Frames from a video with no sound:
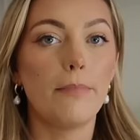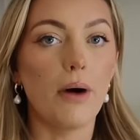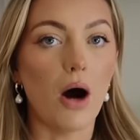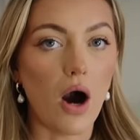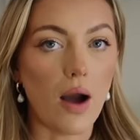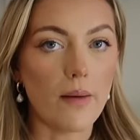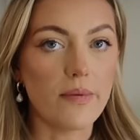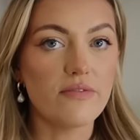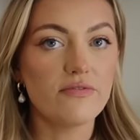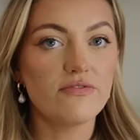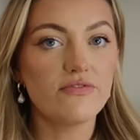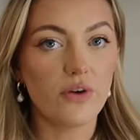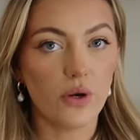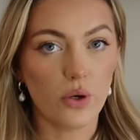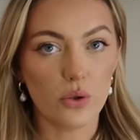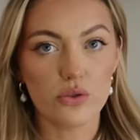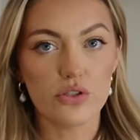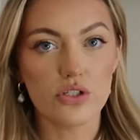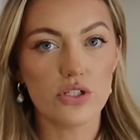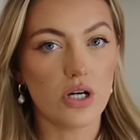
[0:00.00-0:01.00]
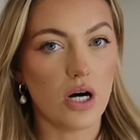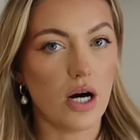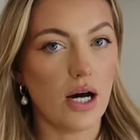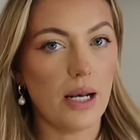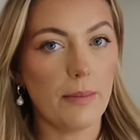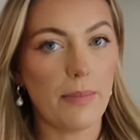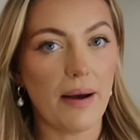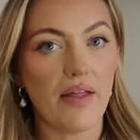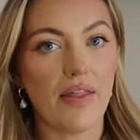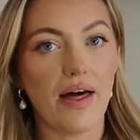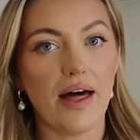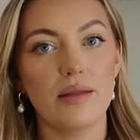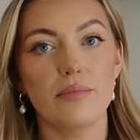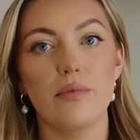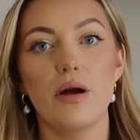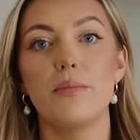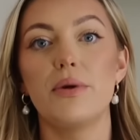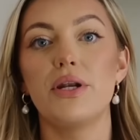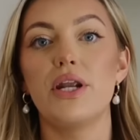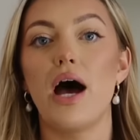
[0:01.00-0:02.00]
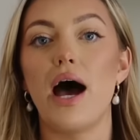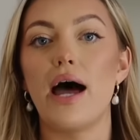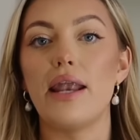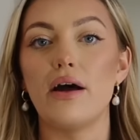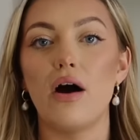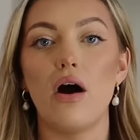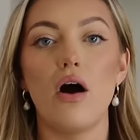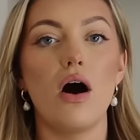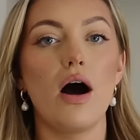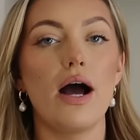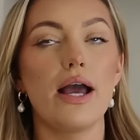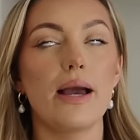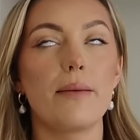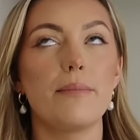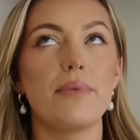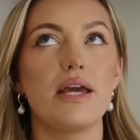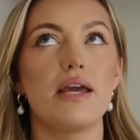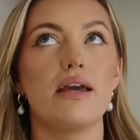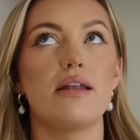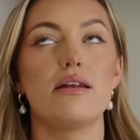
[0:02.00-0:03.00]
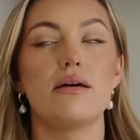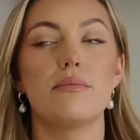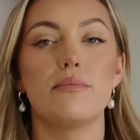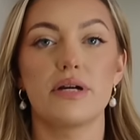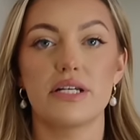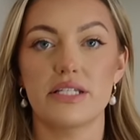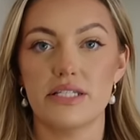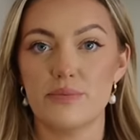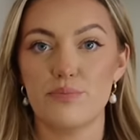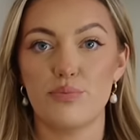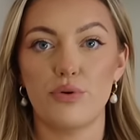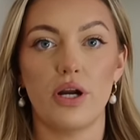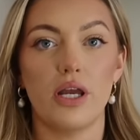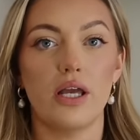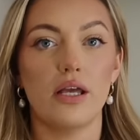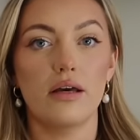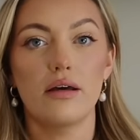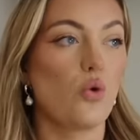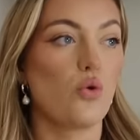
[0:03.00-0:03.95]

I'm in full on denial about that at the moment and I am in my spring